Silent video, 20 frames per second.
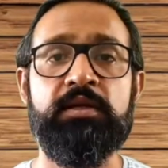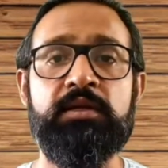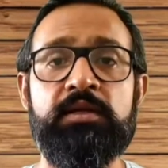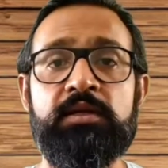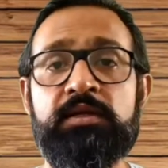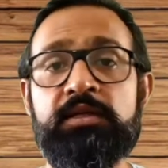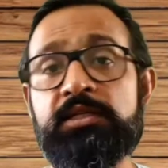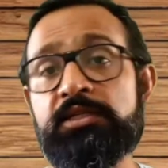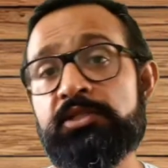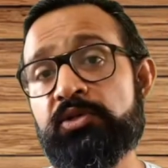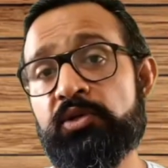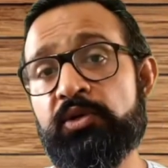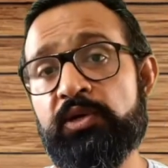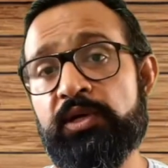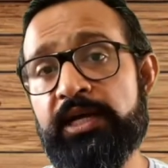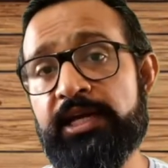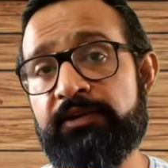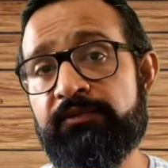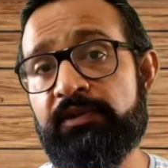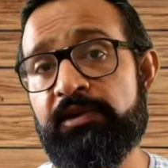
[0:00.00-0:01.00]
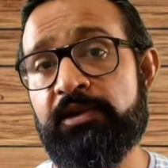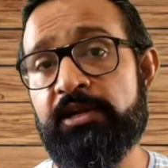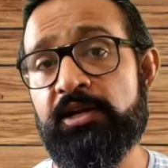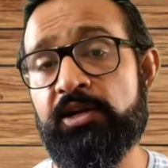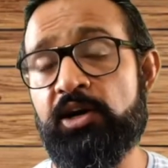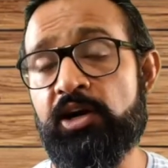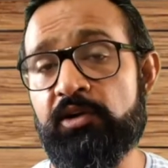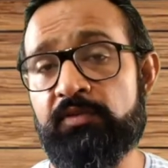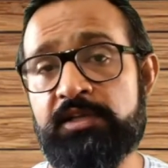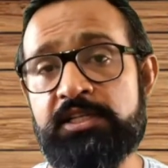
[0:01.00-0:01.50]
So it will
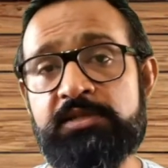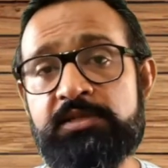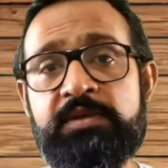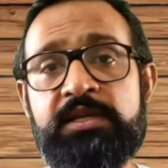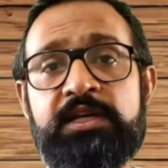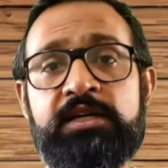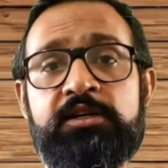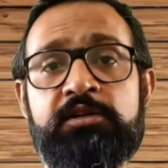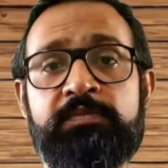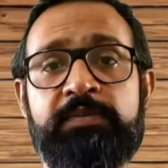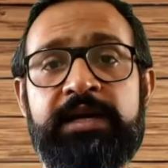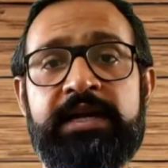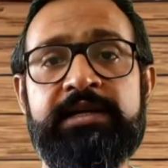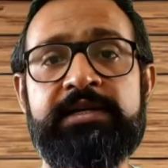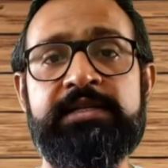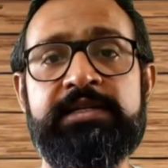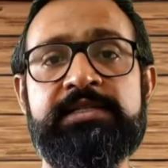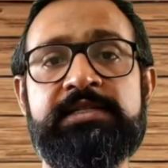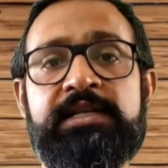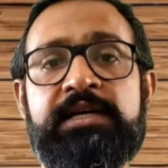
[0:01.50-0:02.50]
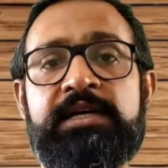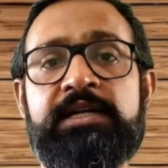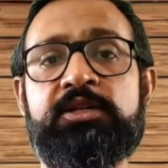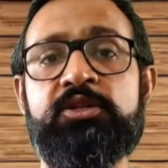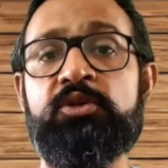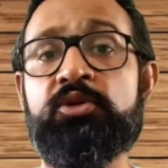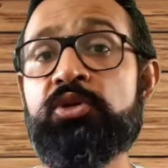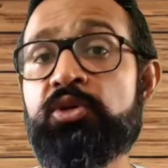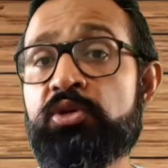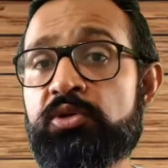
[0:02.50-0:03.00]
always be a good practice that you
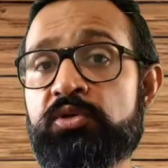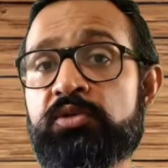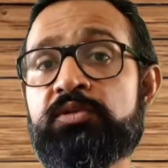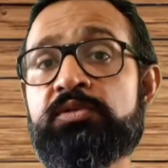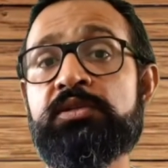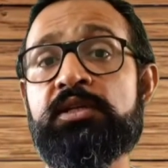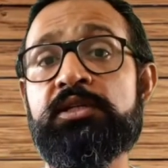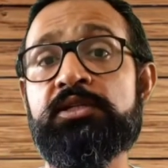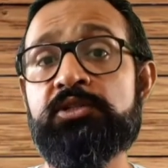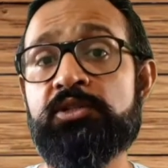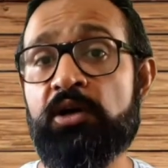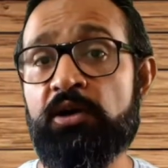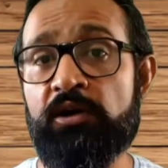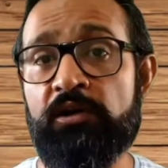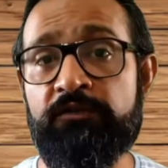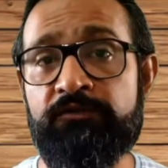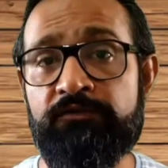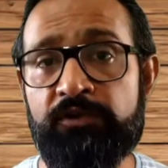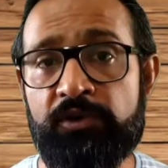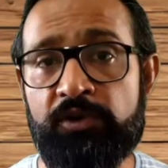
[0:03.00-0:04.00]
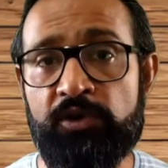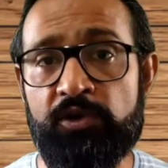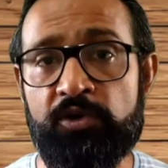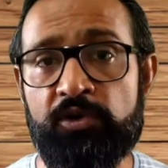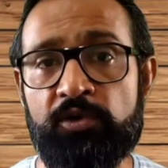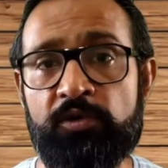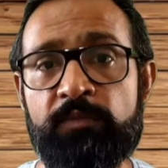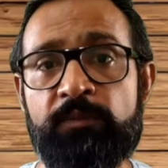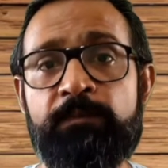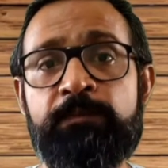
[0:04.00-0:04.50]
use SOQLFor loop
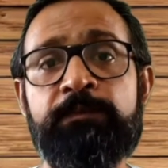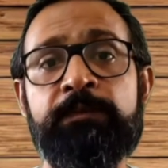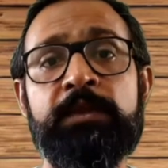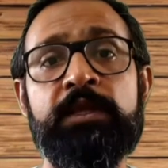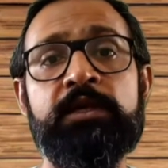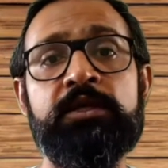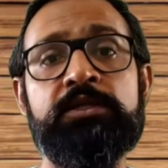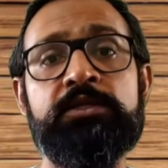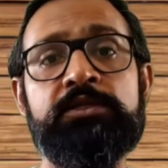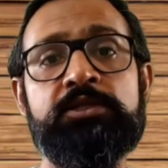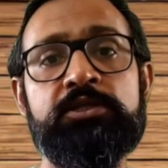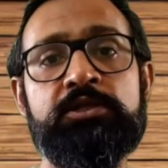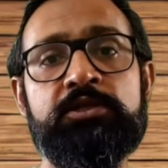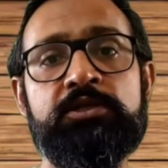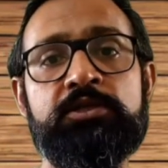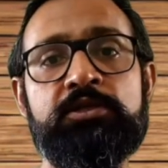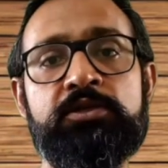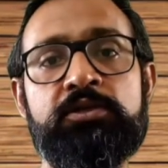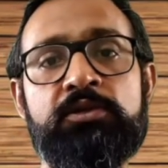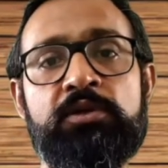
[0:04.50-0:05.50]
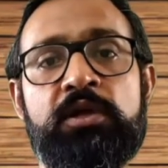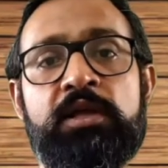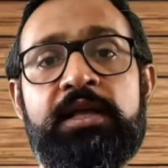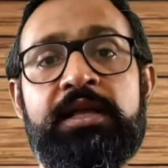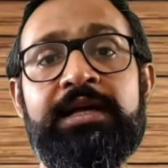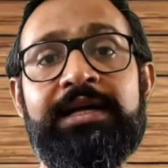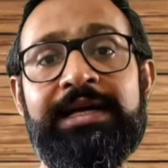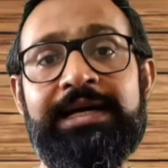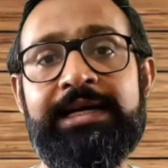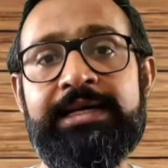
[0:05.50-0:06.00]
to
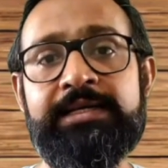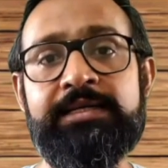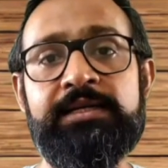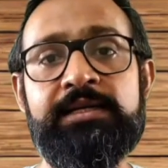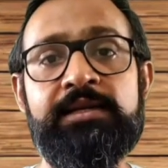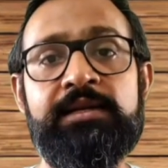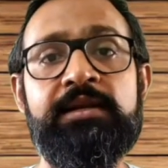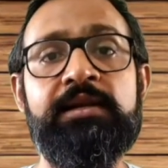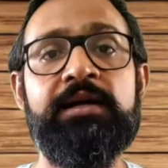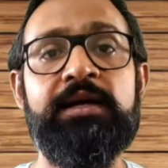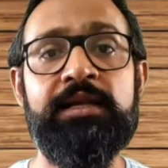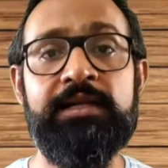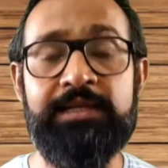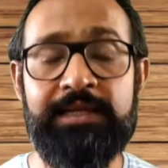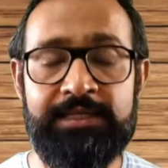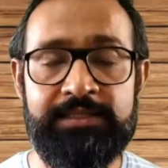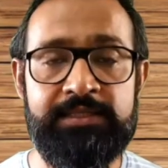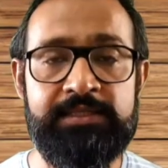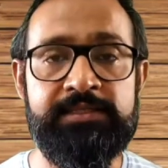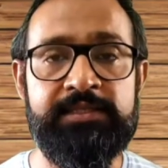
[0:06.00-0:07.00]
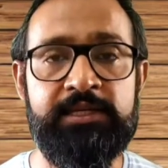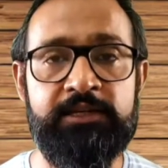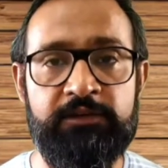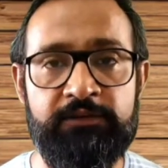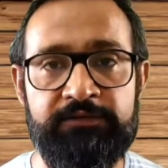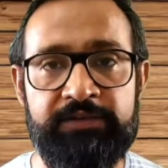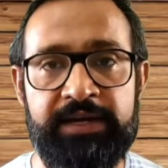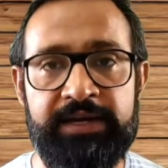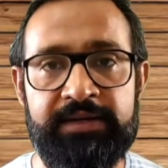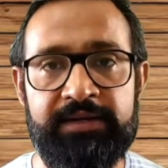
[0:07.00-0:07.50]
handle larger set of
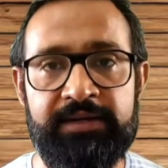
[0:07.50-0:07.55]
data.